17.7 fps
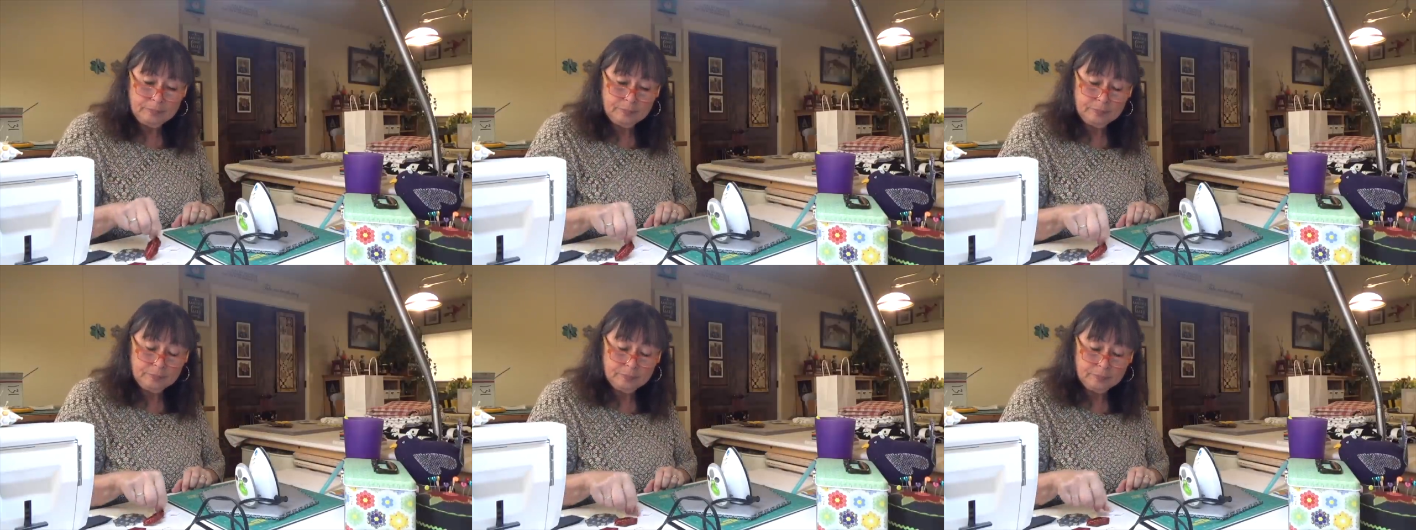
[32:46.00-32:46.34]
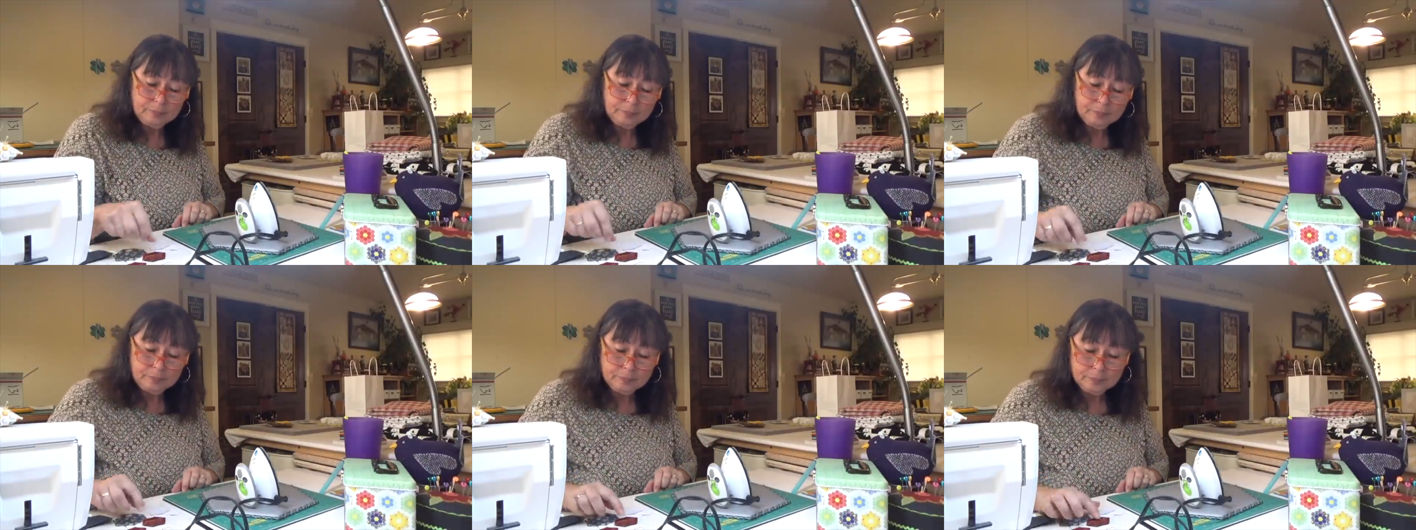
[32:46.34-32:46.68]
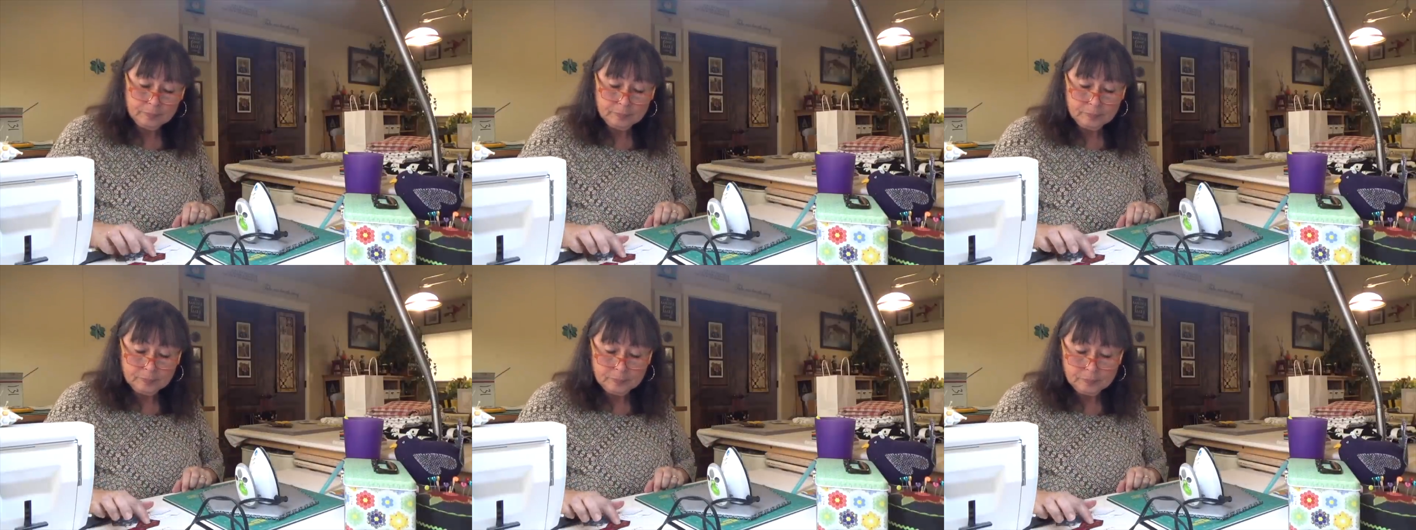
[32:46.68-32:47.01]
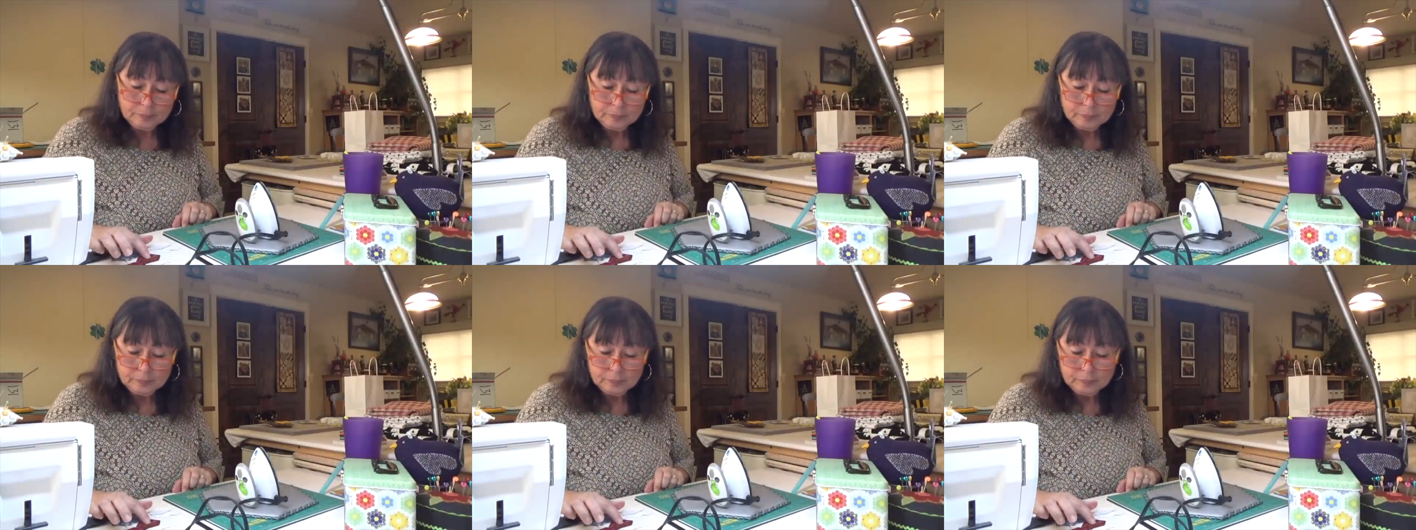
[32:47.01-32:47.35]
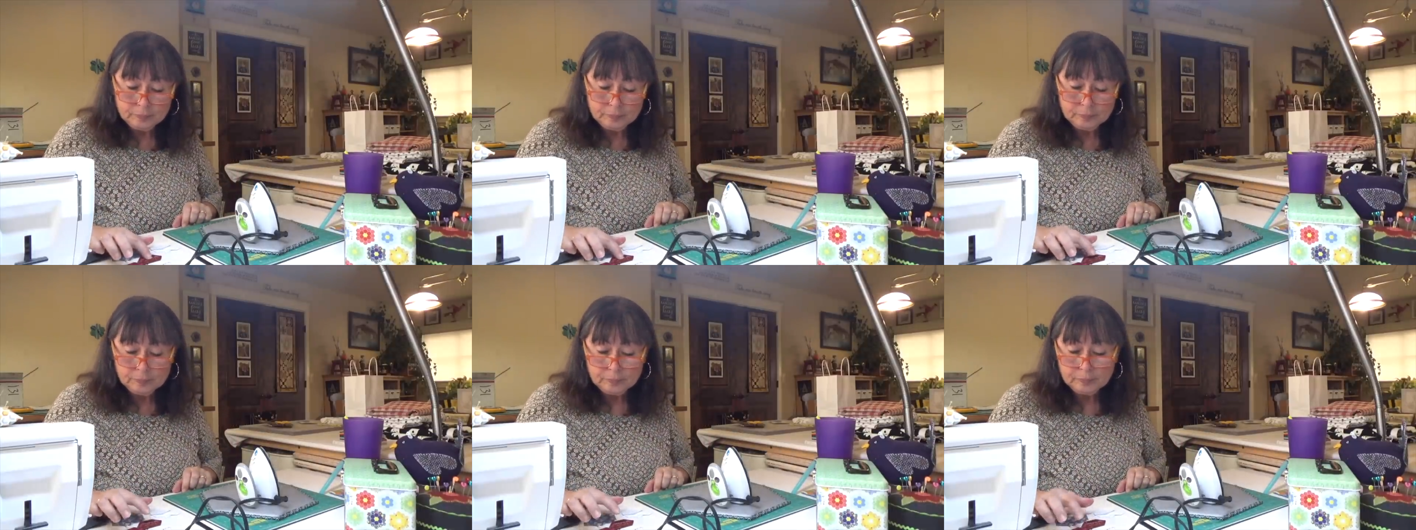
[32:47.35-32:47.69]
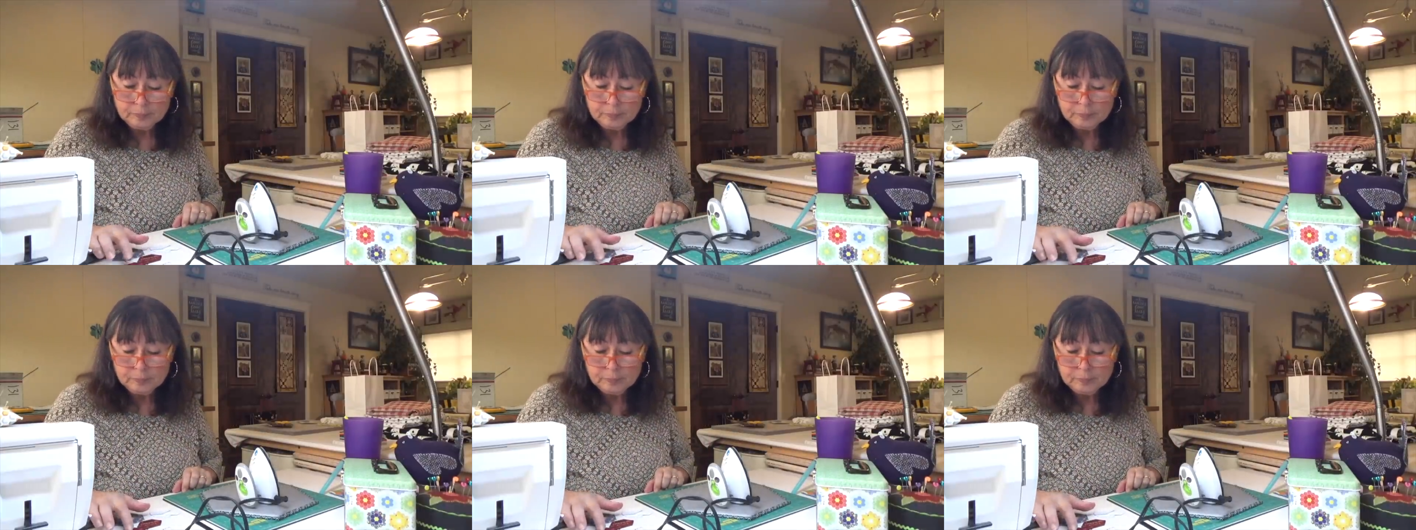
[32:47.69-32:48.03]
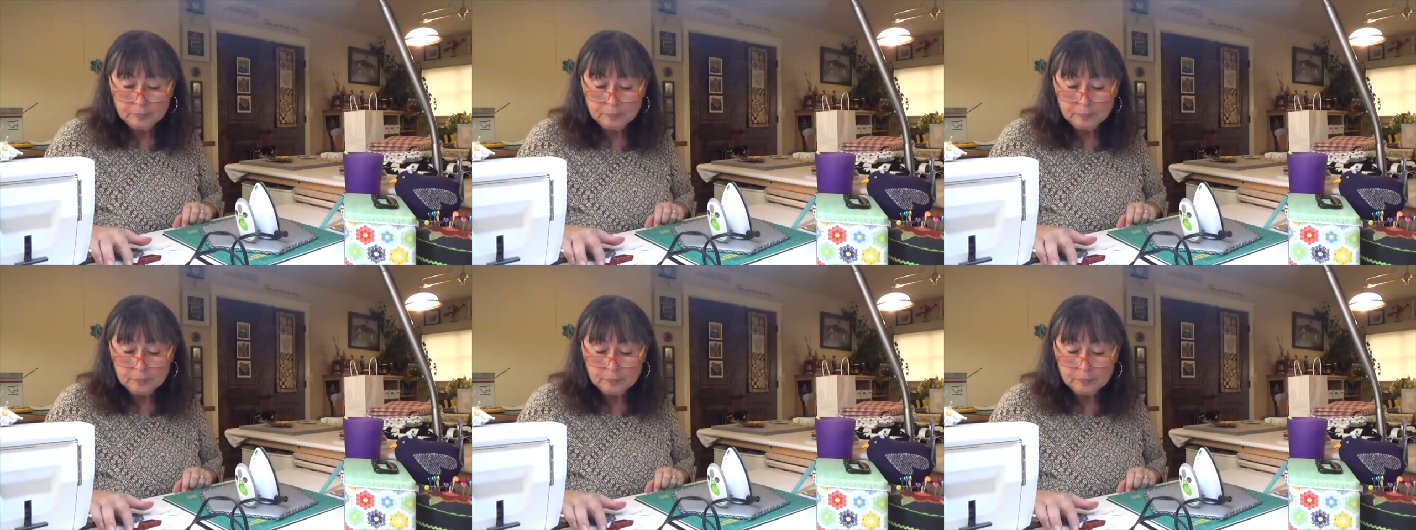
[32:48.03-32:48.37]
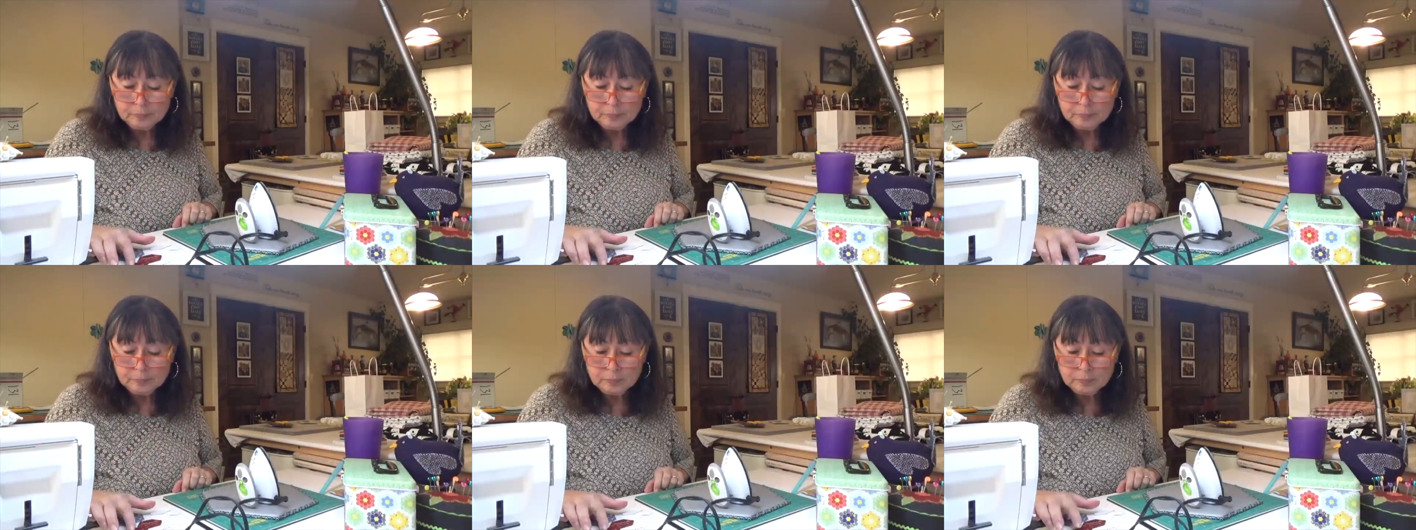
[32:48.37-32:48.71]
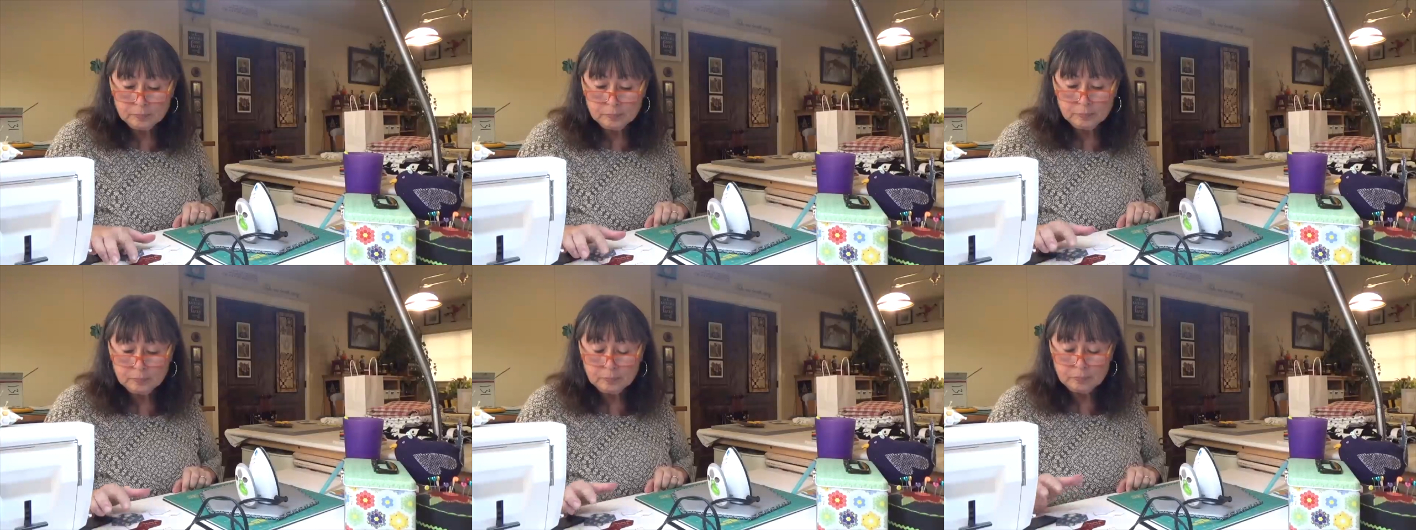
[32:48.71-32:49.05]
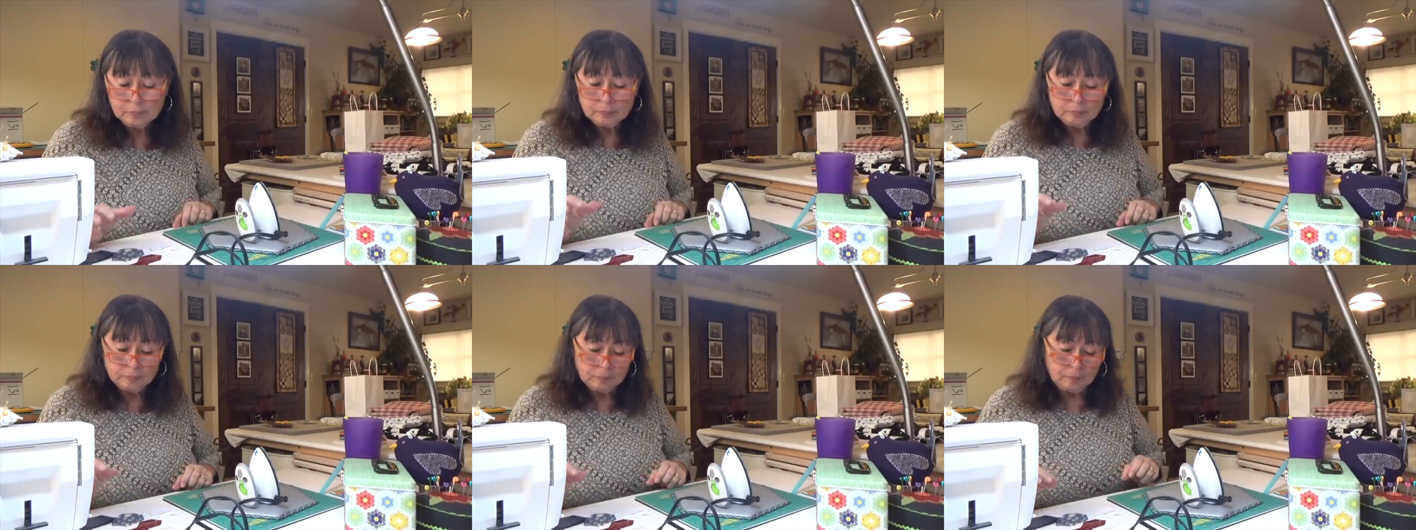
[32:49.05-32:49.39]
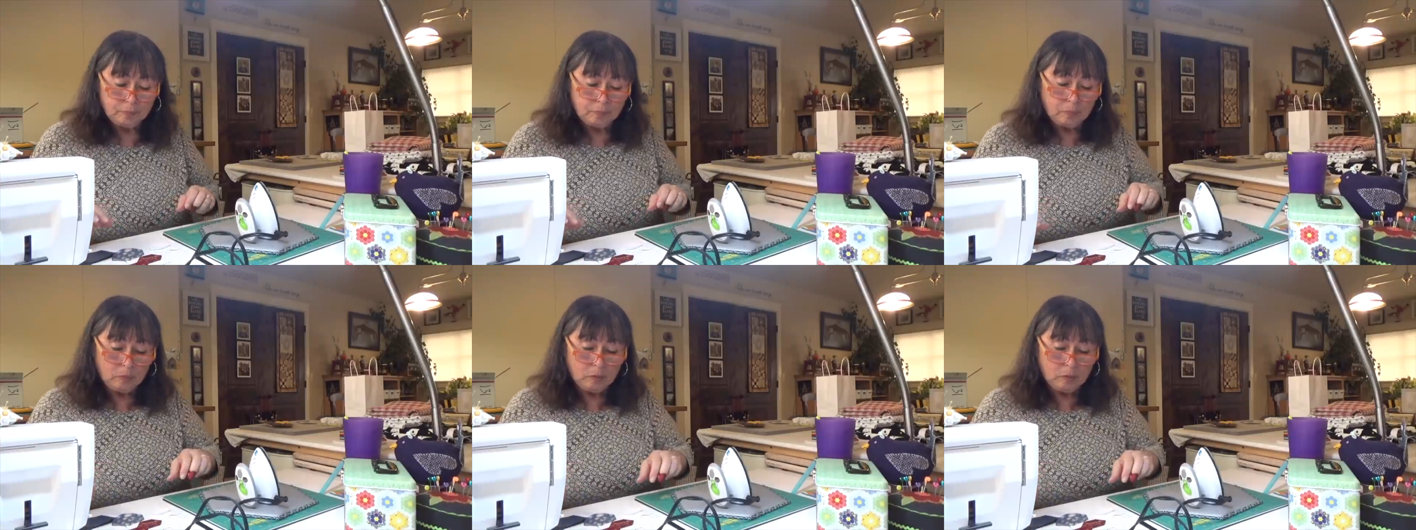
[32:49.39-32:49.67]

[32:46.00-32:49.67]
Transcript: (silence)